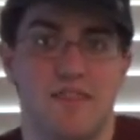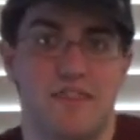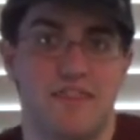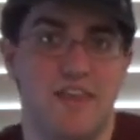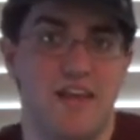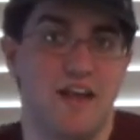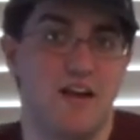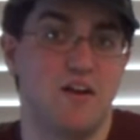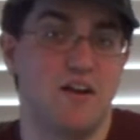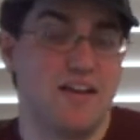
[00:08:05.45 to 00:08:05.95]

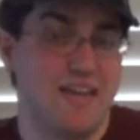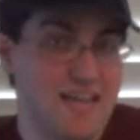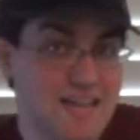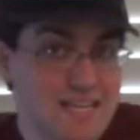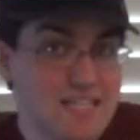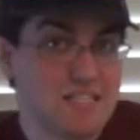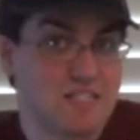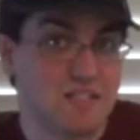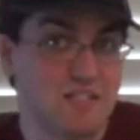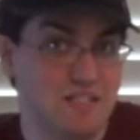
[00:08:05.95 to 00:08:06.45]
There
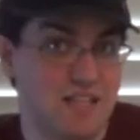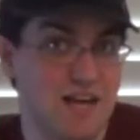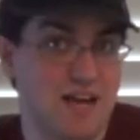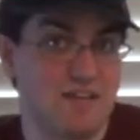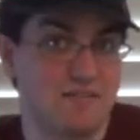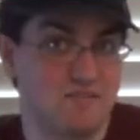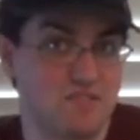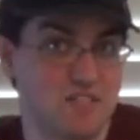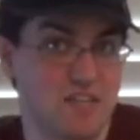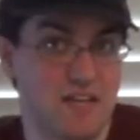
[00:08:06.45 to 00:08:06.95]
is a
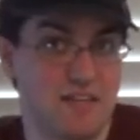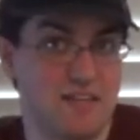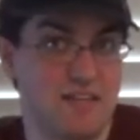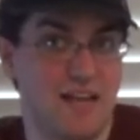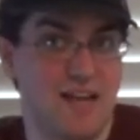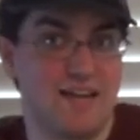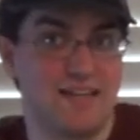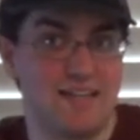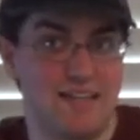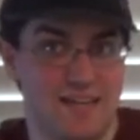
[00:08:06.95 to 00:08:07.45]
lot of
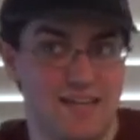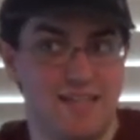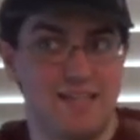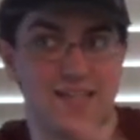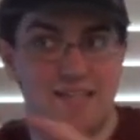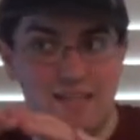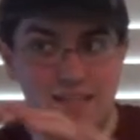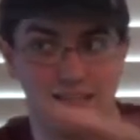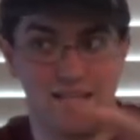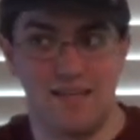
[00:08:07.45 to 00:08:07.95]
sunlight
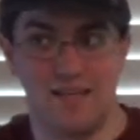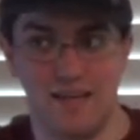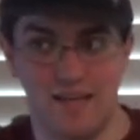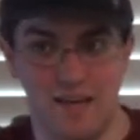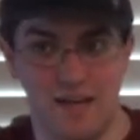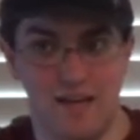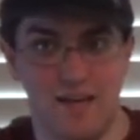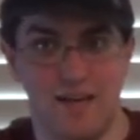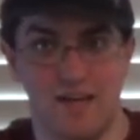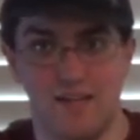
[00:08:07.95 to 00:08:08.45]
in
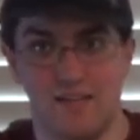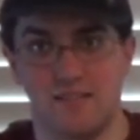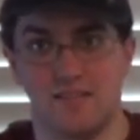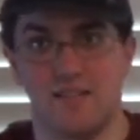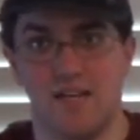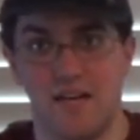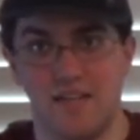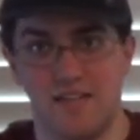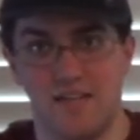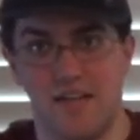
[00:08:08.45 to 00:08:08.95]
the
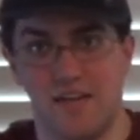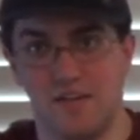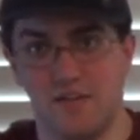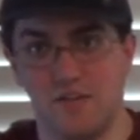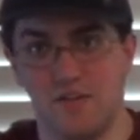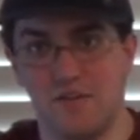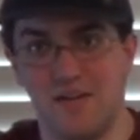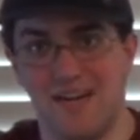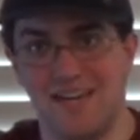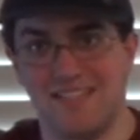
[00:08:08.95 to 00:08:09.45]
continental
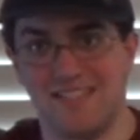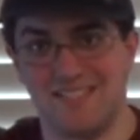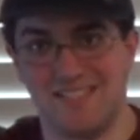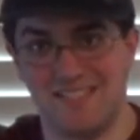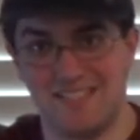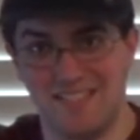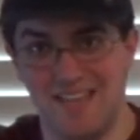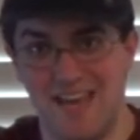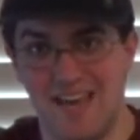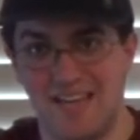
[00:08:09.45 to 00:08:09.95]
United
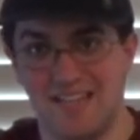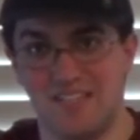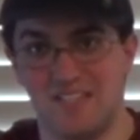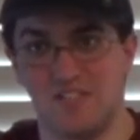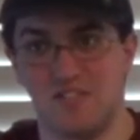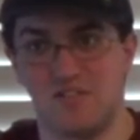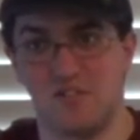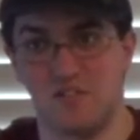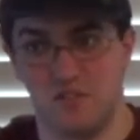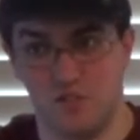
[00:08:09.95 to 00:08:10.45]

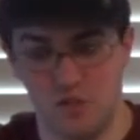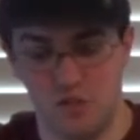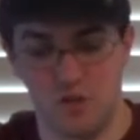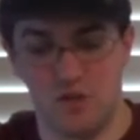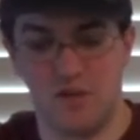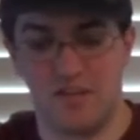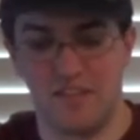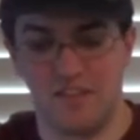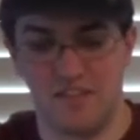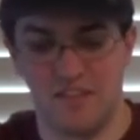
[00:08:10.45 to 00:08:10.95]
States
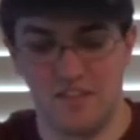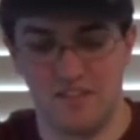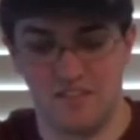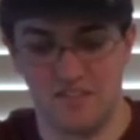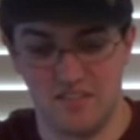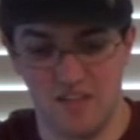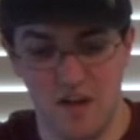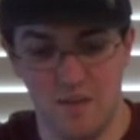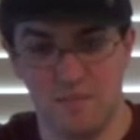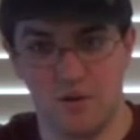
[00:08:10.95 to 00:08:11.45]
during the
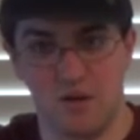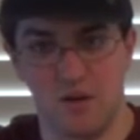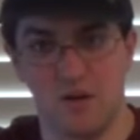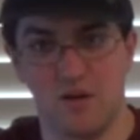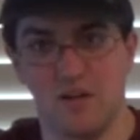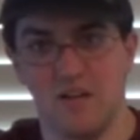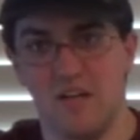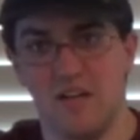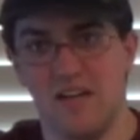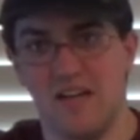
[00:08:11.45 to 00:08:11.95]

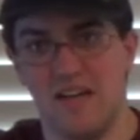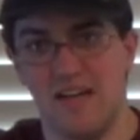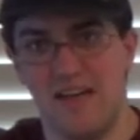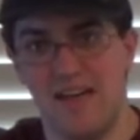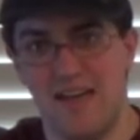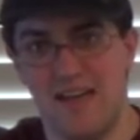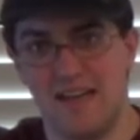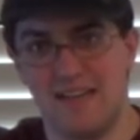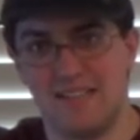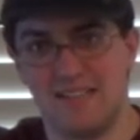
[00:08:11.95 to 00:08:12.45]
summer,
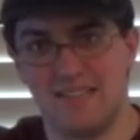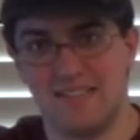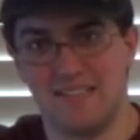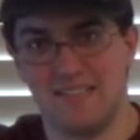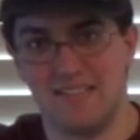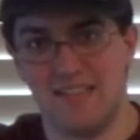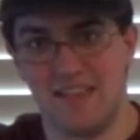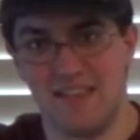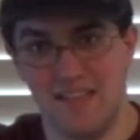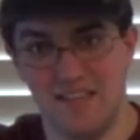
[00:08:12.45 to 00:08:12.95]

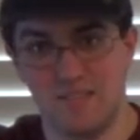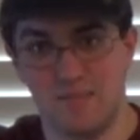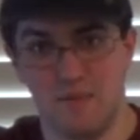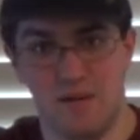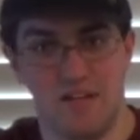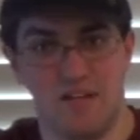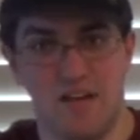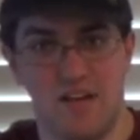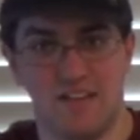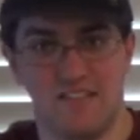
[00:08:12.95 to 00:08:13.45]
and they
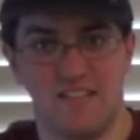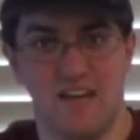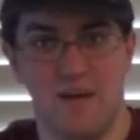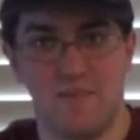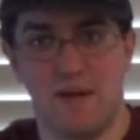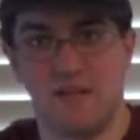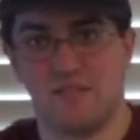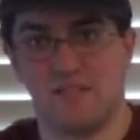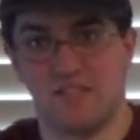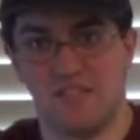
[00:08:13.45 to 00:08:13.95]
spent a lot of
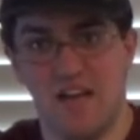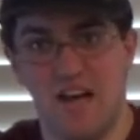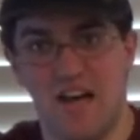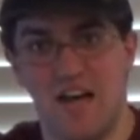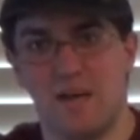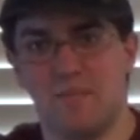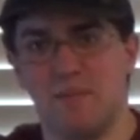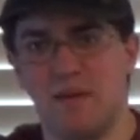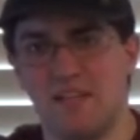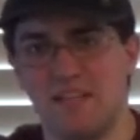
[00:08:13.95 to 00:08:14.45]
time
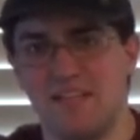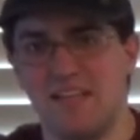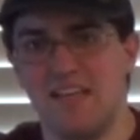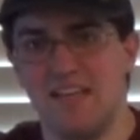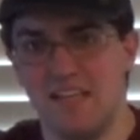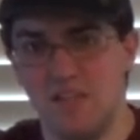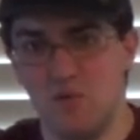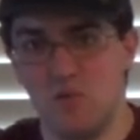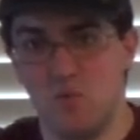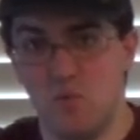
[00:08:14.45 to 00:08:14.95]
outside, but
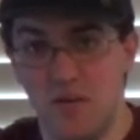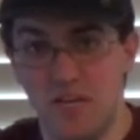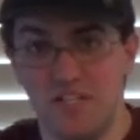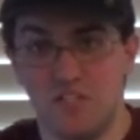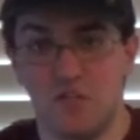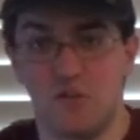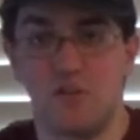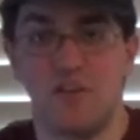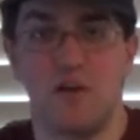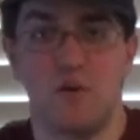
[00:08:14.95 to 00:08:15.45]
in the
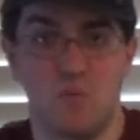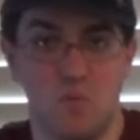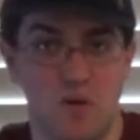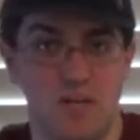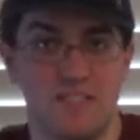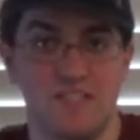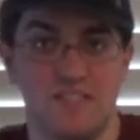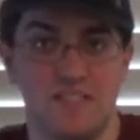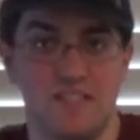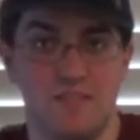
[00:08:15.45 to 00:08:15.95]
winter there
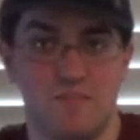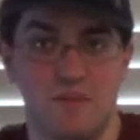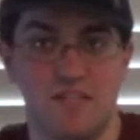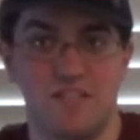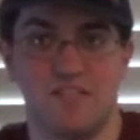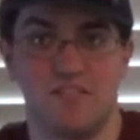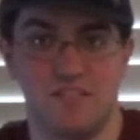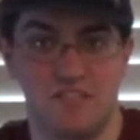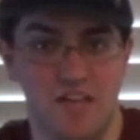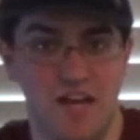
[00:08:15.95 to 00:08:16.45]
wasn't as
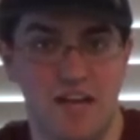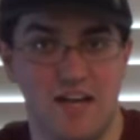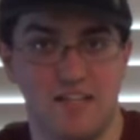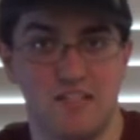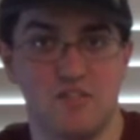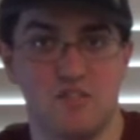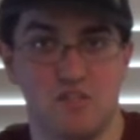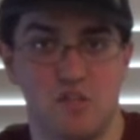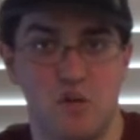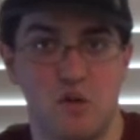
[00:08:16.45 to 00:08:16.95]
much
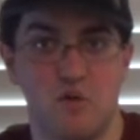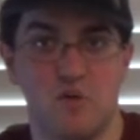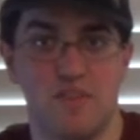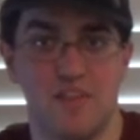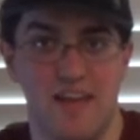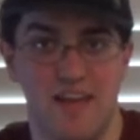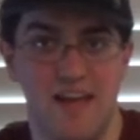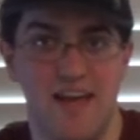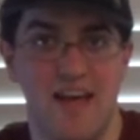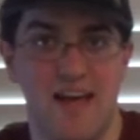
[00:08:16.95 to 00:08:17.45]
sun, so
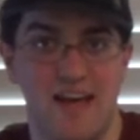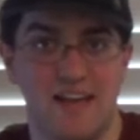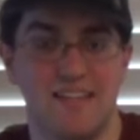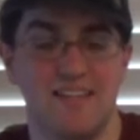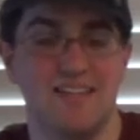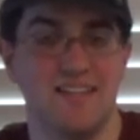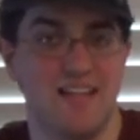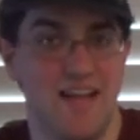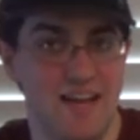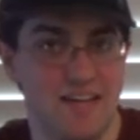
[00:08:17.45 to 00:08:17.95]
they had
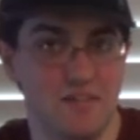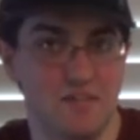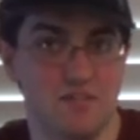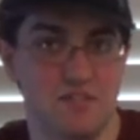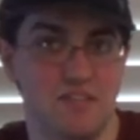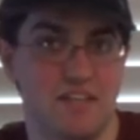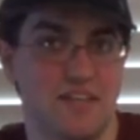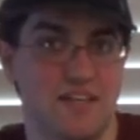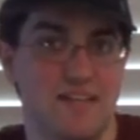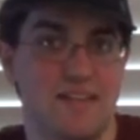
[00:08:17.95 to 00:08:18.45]
lighter
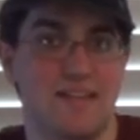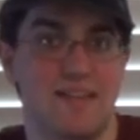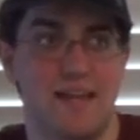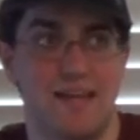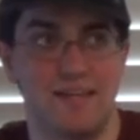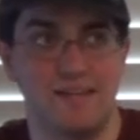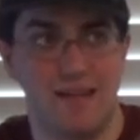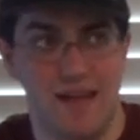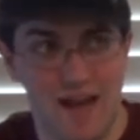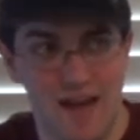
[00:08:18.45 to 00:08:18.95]
skin
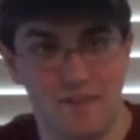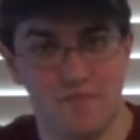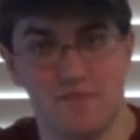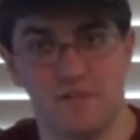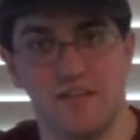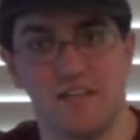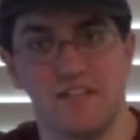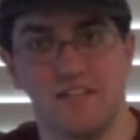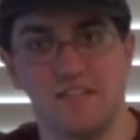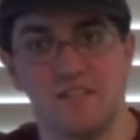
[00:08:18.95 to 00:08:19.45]
than
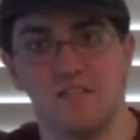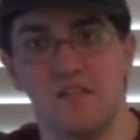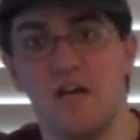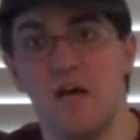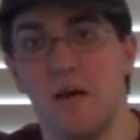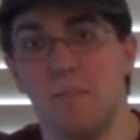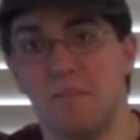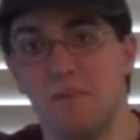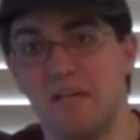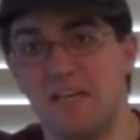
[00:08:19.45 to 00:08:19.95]
Africans,
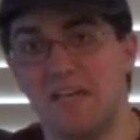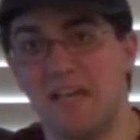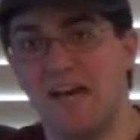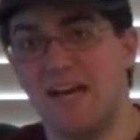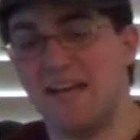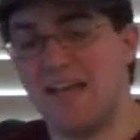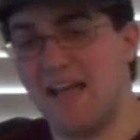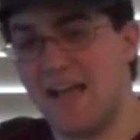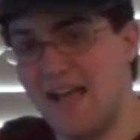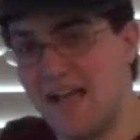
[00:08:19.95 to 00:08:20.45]
but
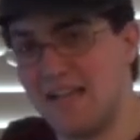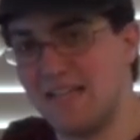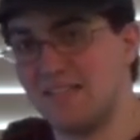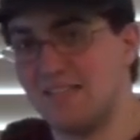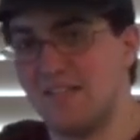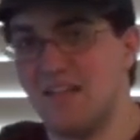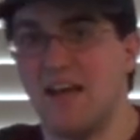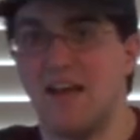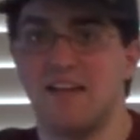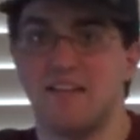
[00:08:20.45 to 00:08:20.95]
not
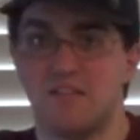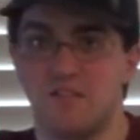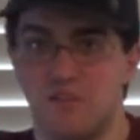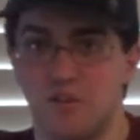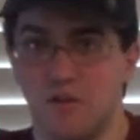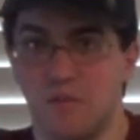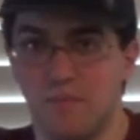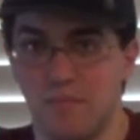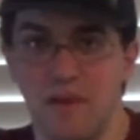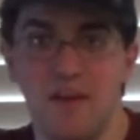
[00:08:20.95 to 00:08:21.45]
as light as
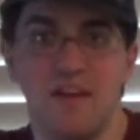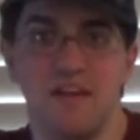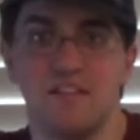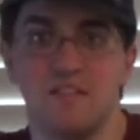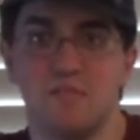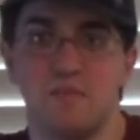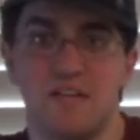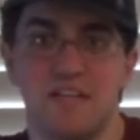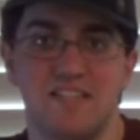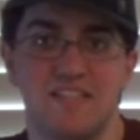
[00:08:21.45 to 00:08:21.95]

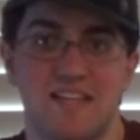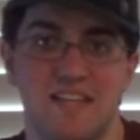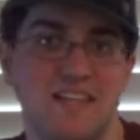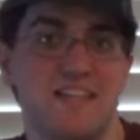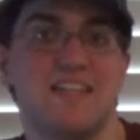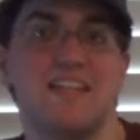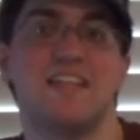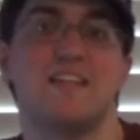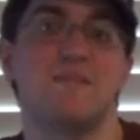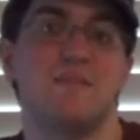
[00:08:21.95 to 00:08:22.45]
Europeans because they
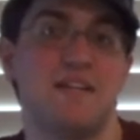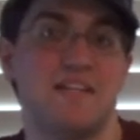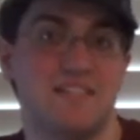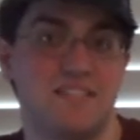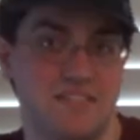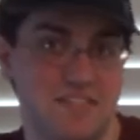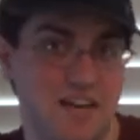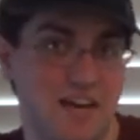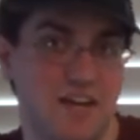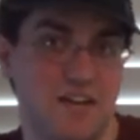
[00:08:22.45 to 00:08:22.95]
didn't need to be
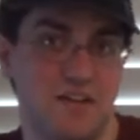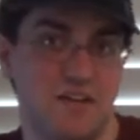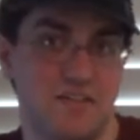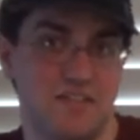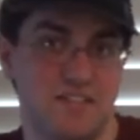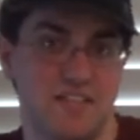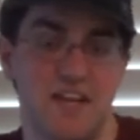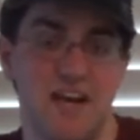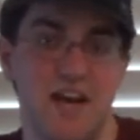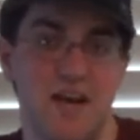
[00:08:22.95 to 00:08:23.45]
inside all
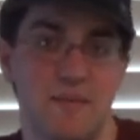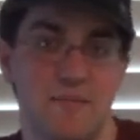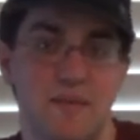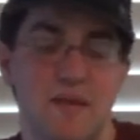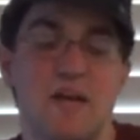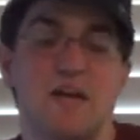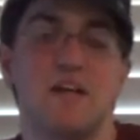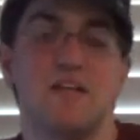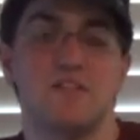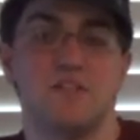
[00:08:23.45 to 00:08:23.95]
the time.
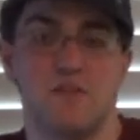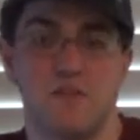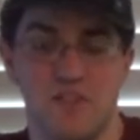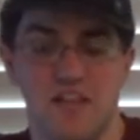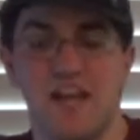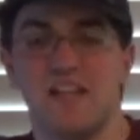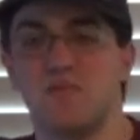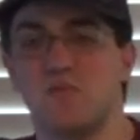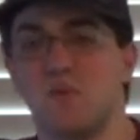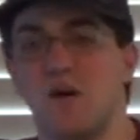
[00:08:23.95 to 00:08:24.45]
So
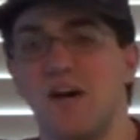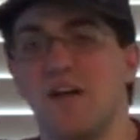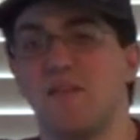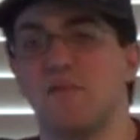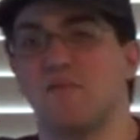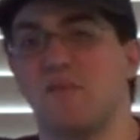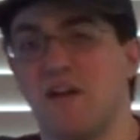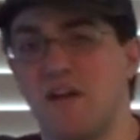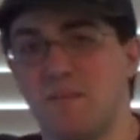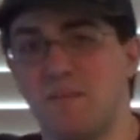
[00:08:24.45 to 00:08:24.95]
that's why
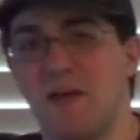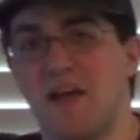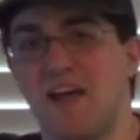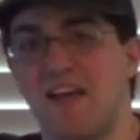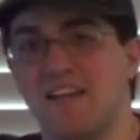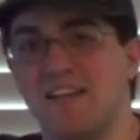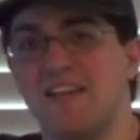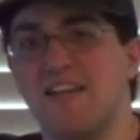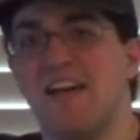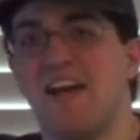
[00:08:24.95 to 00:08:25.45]
the red
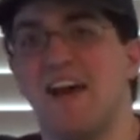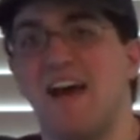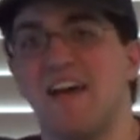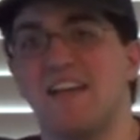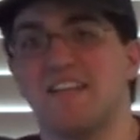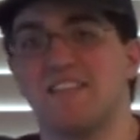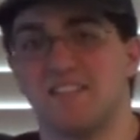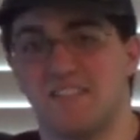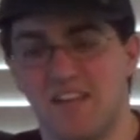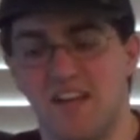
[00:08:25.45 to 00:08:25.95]
man
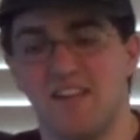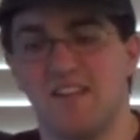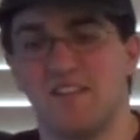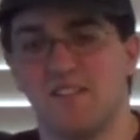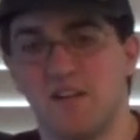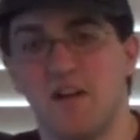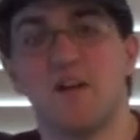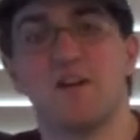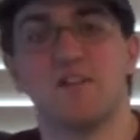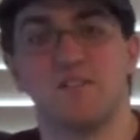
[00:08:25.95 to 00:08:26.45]
had a slightly
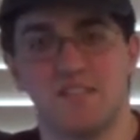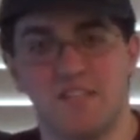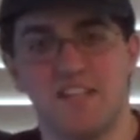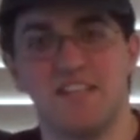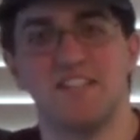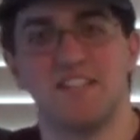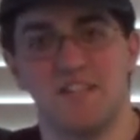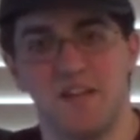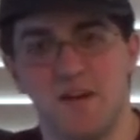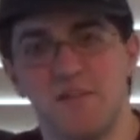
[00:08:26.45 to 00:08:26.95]
darker
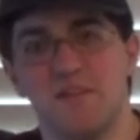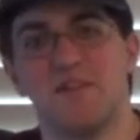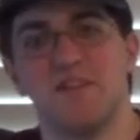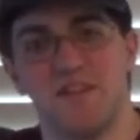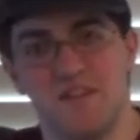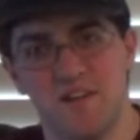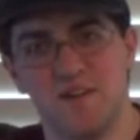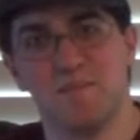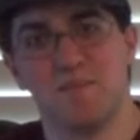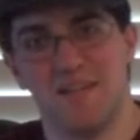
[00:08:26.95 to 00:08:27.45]
skin tone than
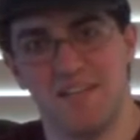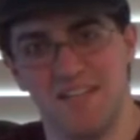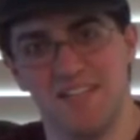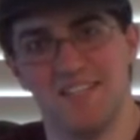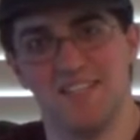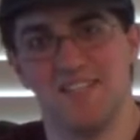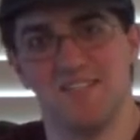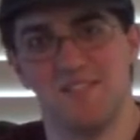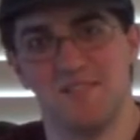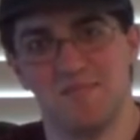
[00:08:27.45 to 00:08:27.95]

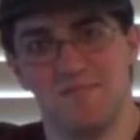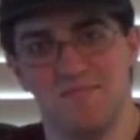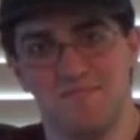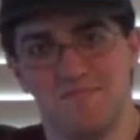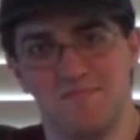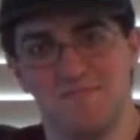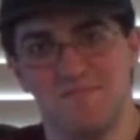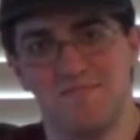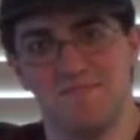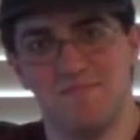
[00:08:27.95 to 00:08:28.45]
Europeans.
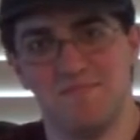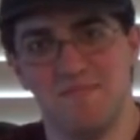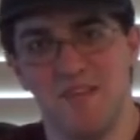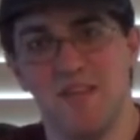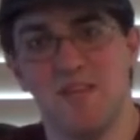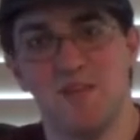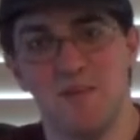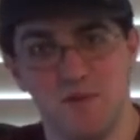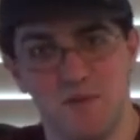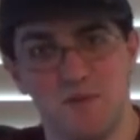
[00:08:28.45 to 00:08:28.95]

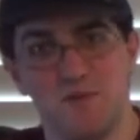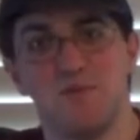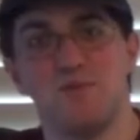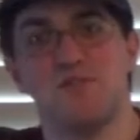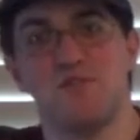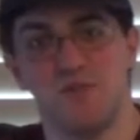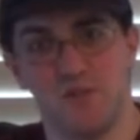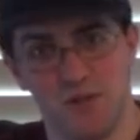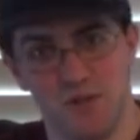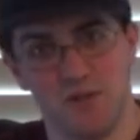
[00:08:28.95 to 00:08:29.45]
You
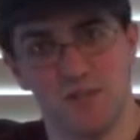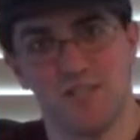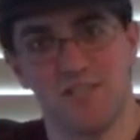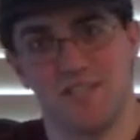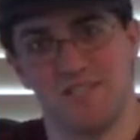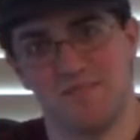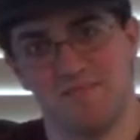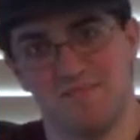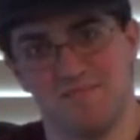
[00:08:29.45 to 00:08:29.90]
jerk.